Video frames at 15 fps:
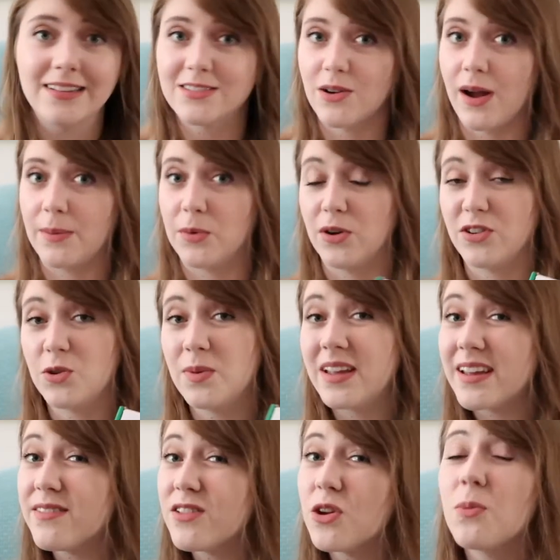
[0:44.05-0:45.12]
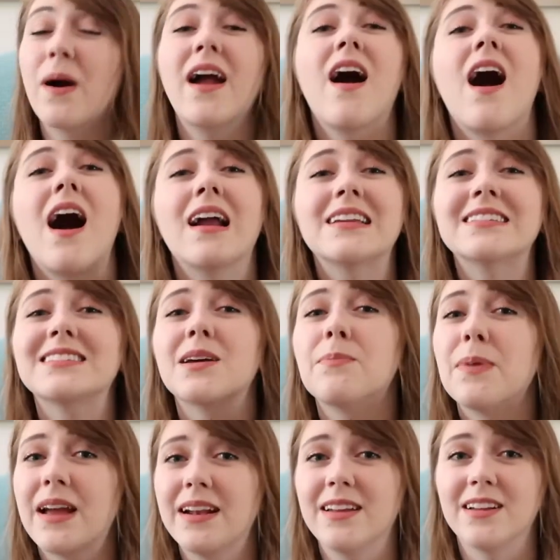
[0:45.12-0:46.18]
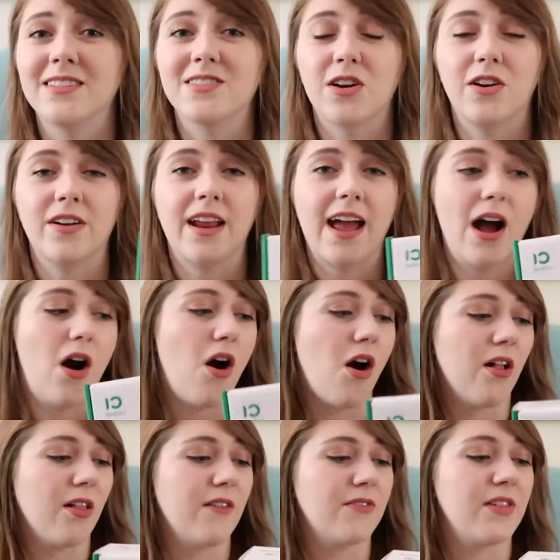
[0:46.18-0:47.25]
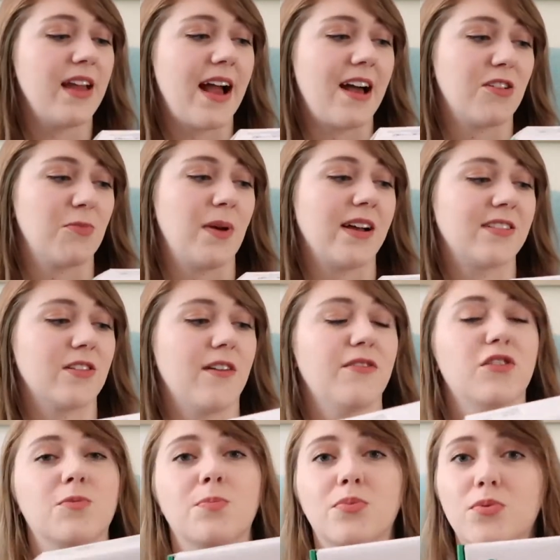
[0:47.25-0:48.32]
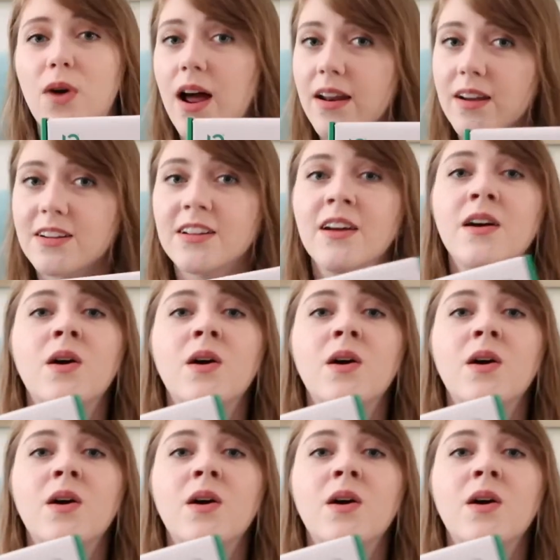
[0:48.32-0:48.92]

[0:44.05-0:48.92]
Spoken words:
so I'm going to be giving you my honest opinions on all of the aspects of this product,